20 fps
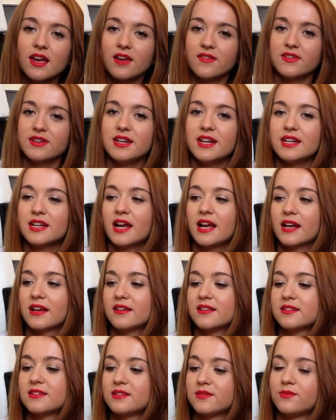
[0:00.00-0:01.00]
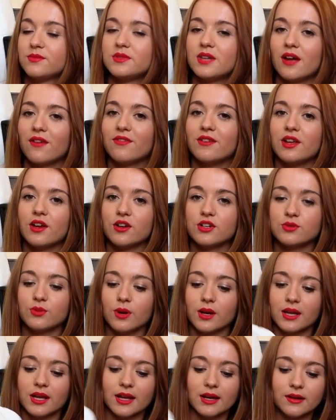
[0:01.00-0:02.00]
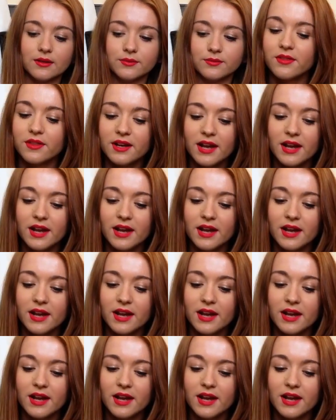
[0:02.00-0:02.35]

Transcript: If you need hangers, definitely go to IKEA.